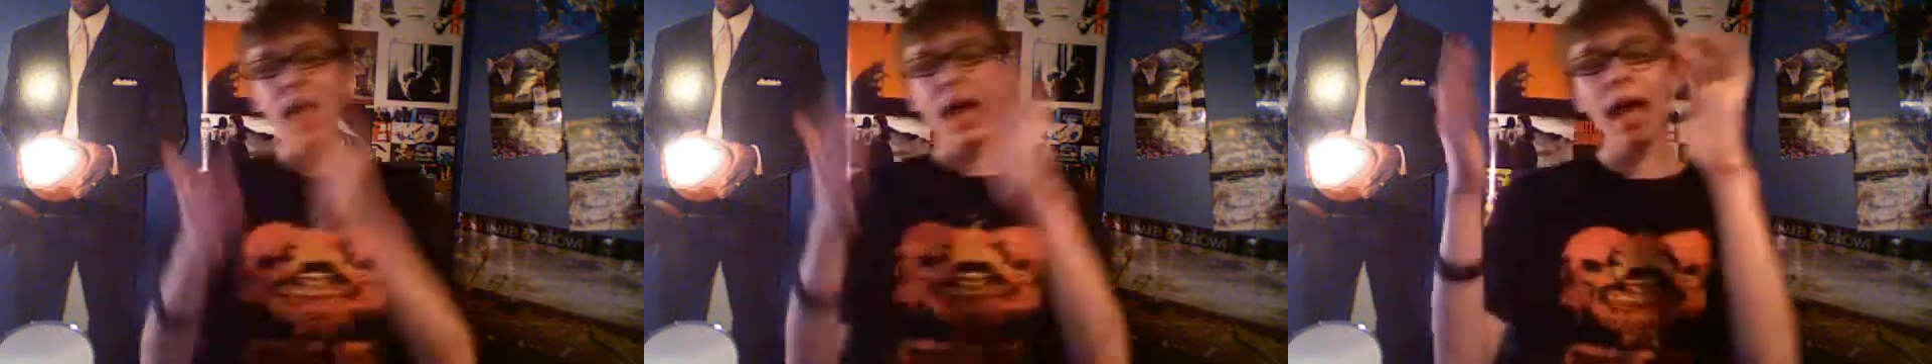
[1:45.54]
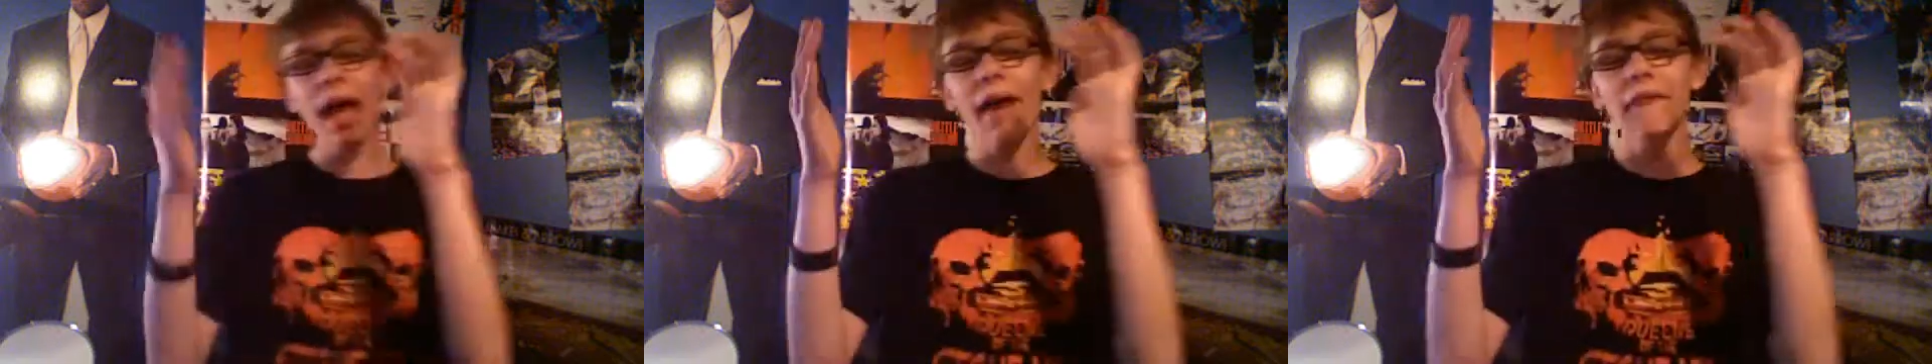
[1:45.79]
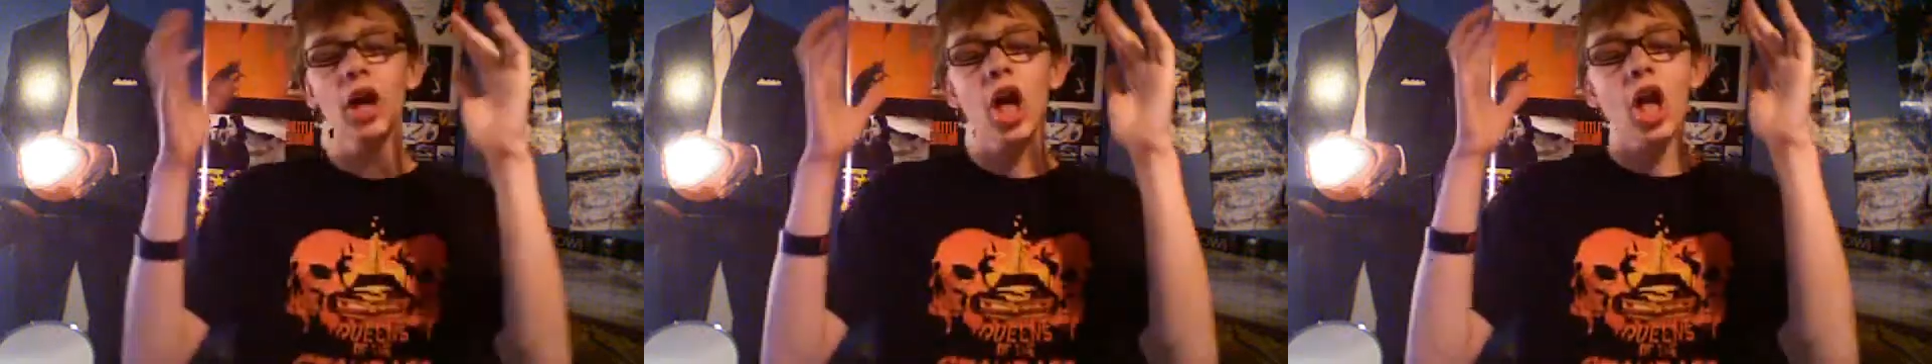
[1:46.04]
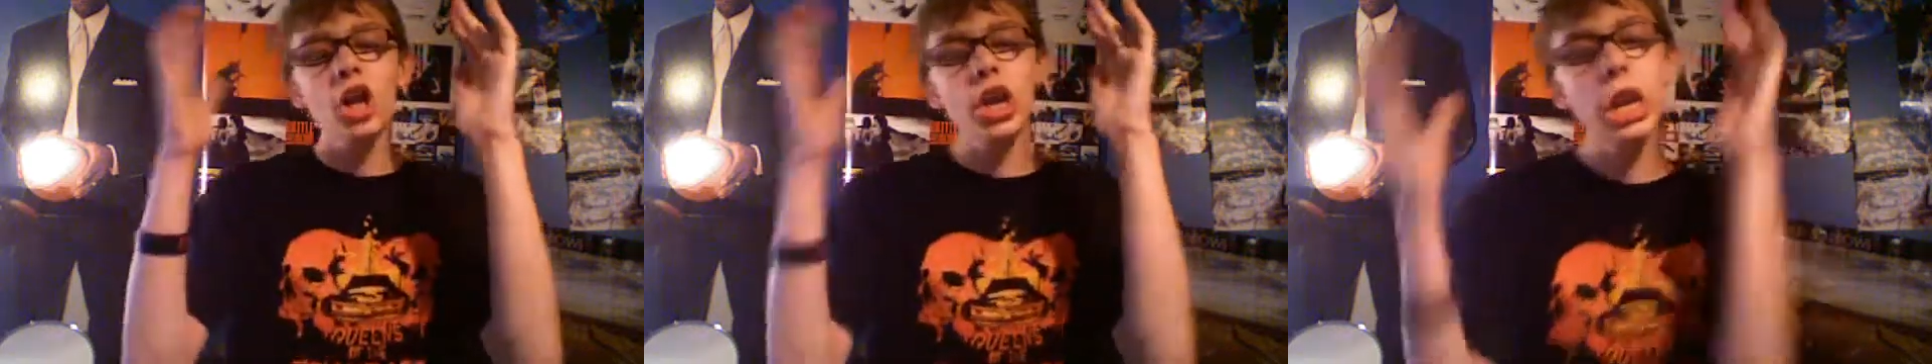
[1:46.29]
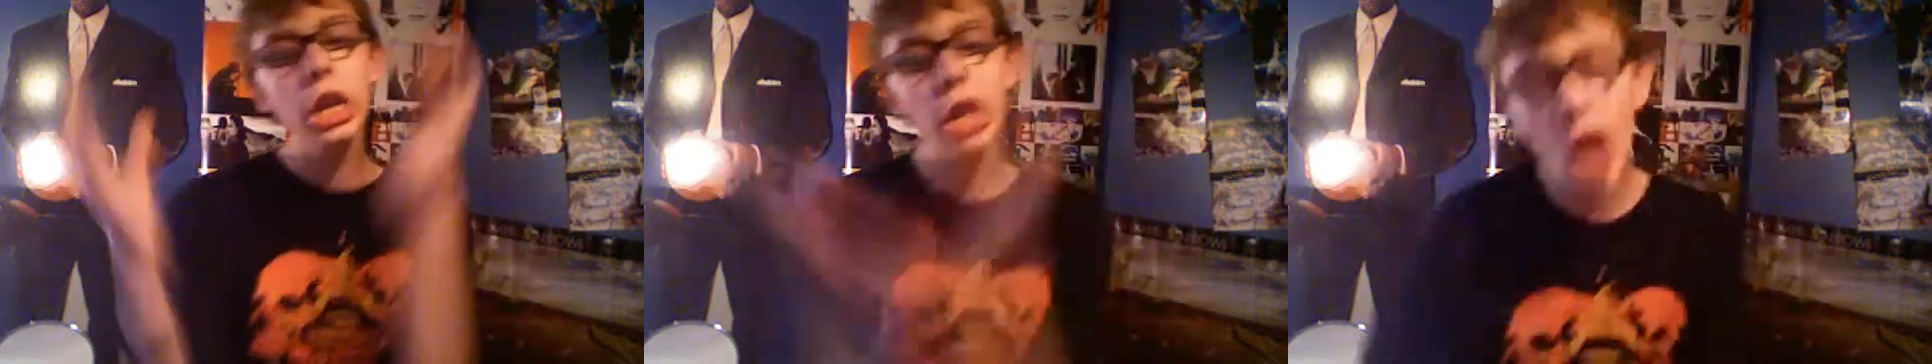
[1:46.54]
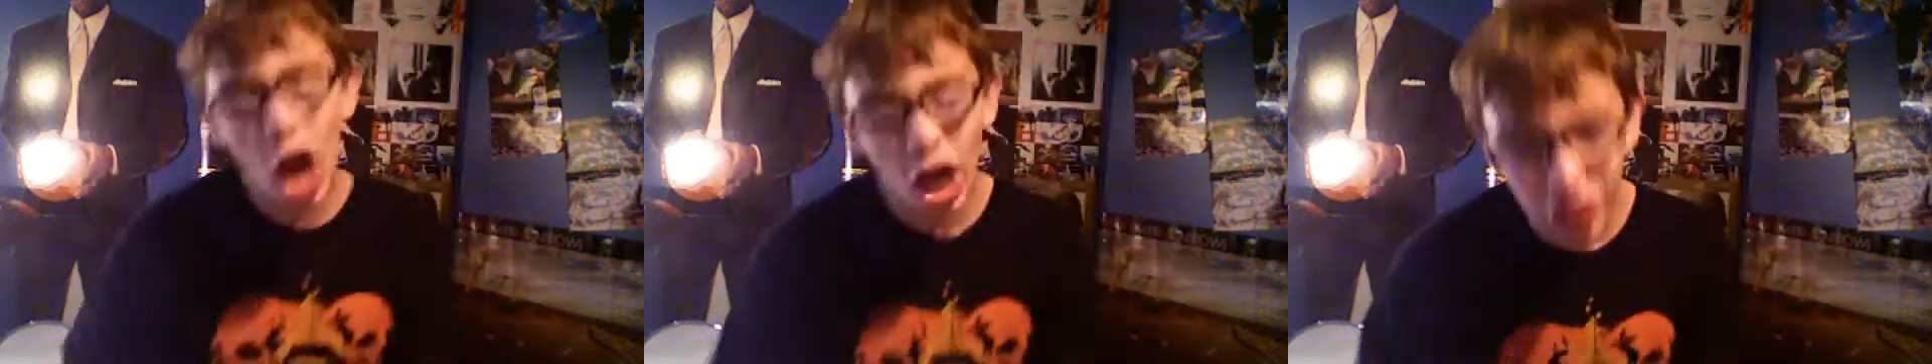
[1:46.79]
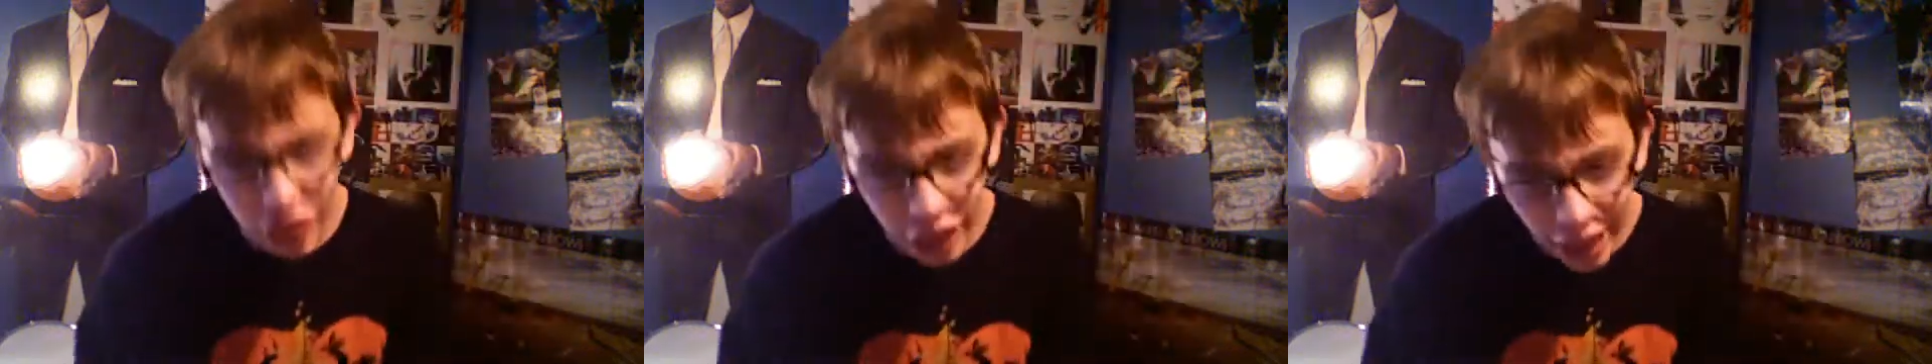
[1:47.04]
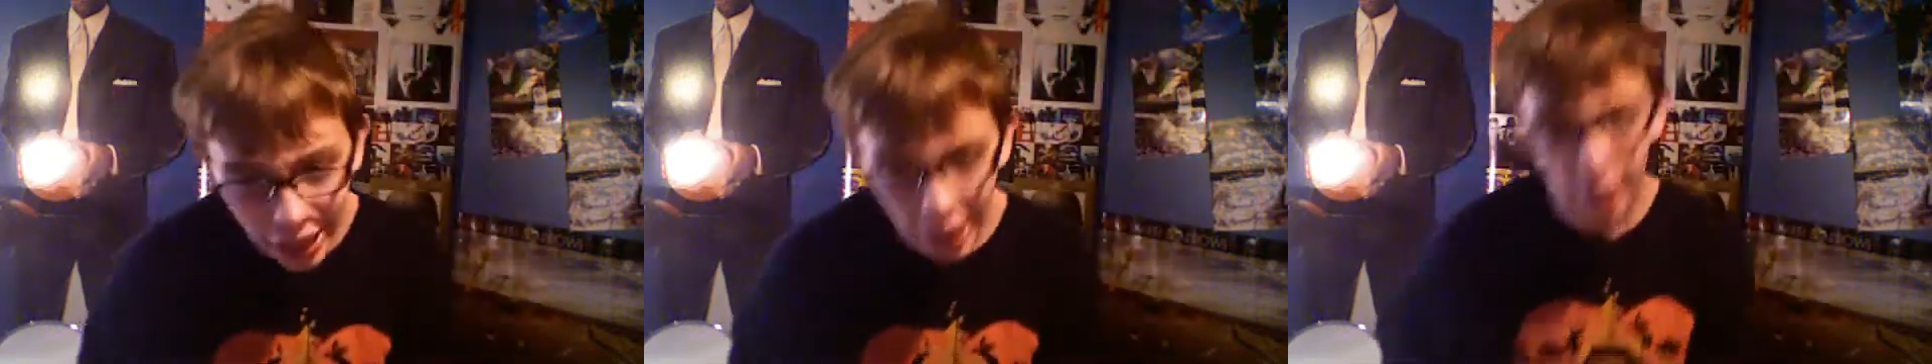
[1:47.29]
have
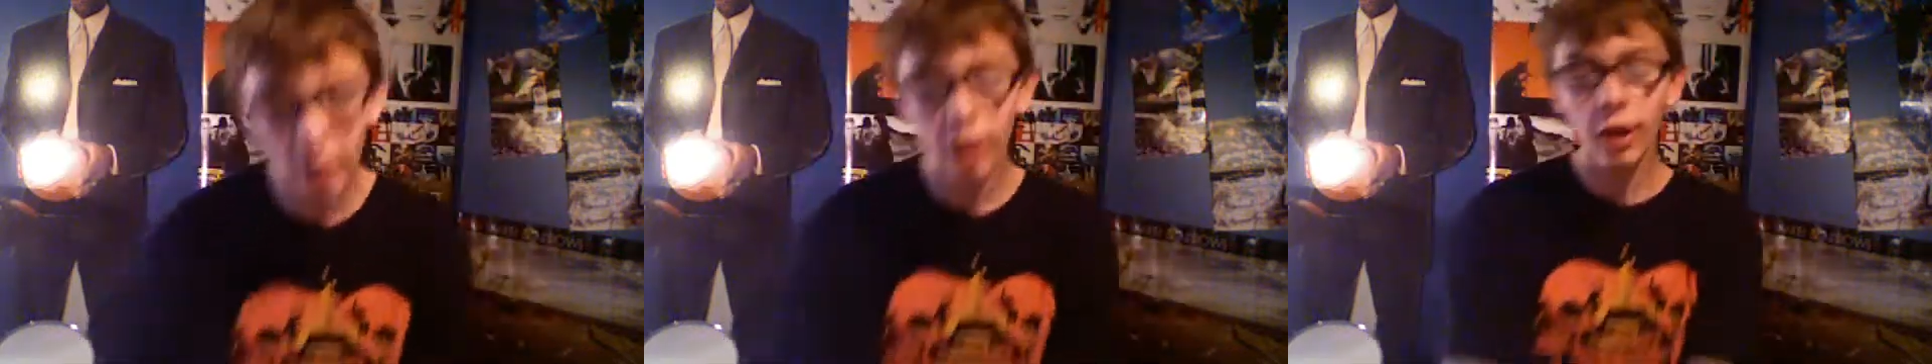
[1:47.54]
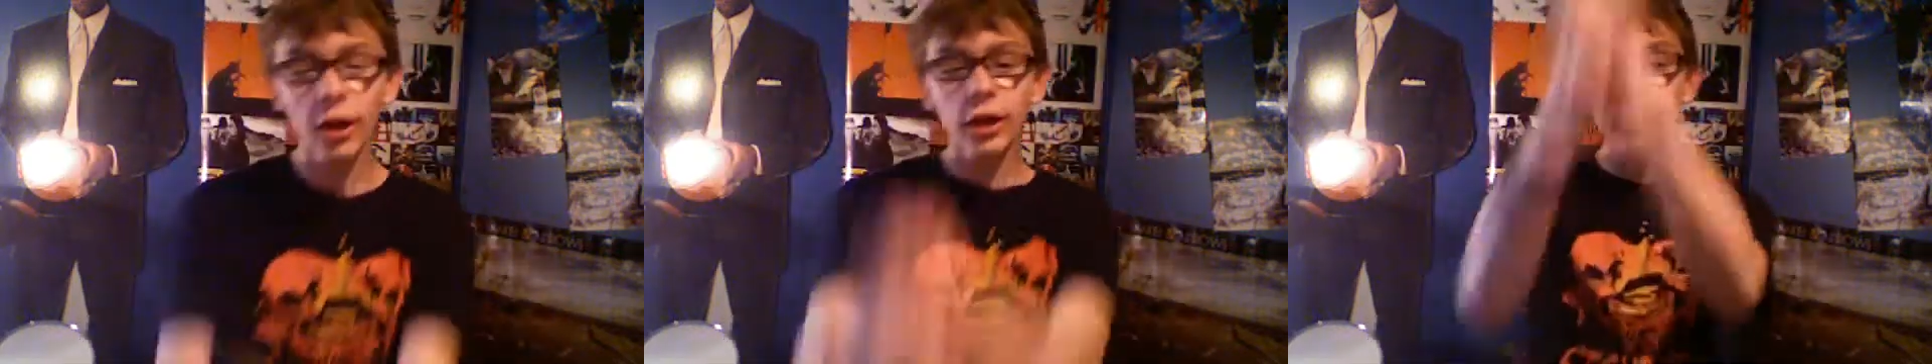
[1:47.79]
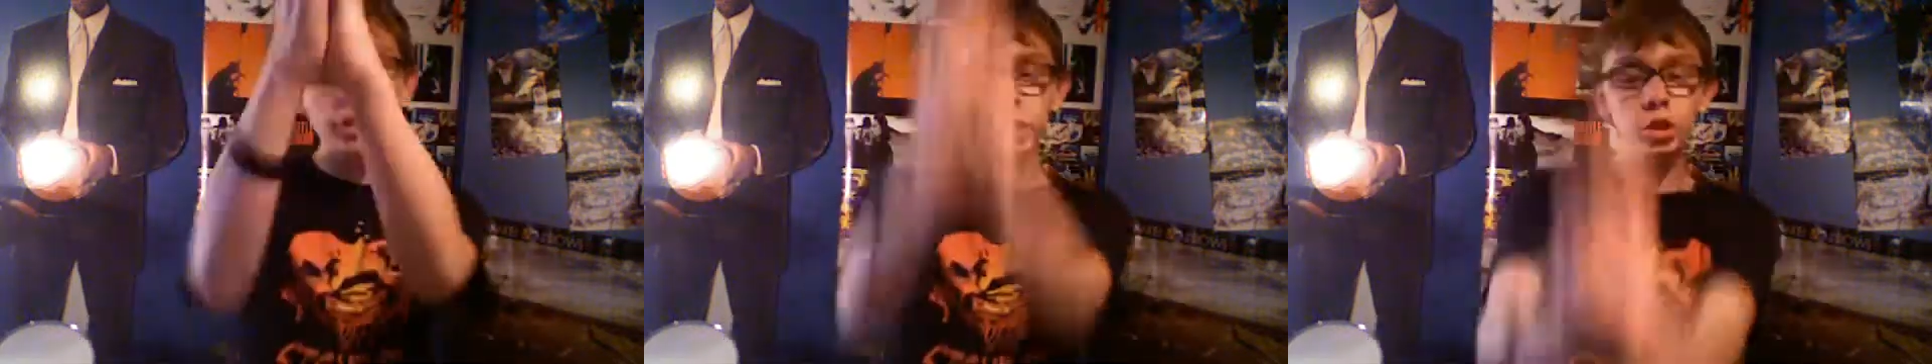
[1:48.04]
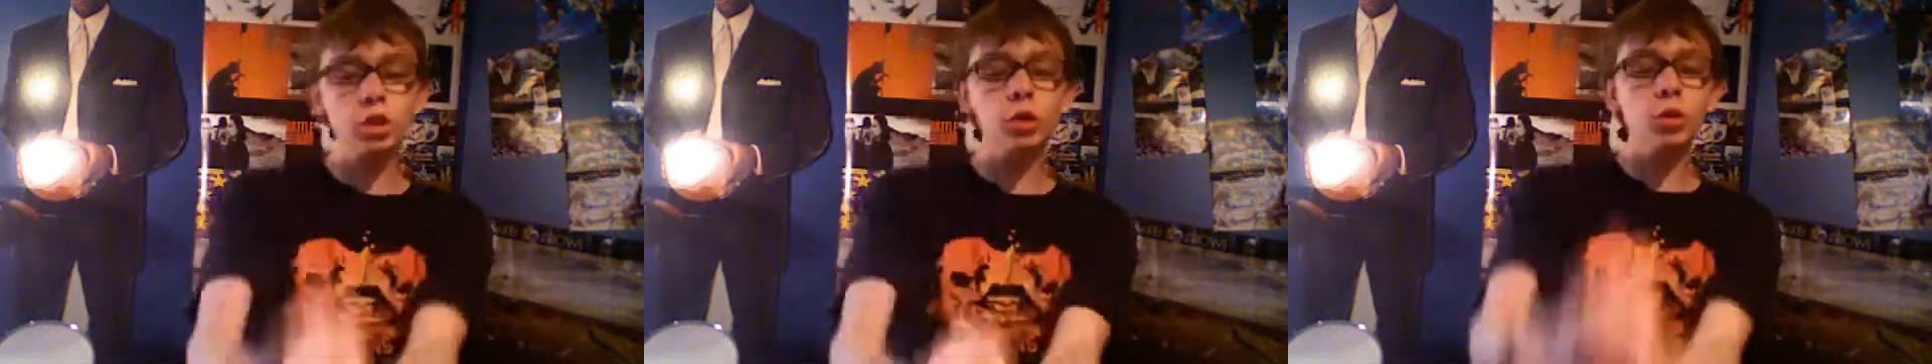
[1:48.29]
nothing to do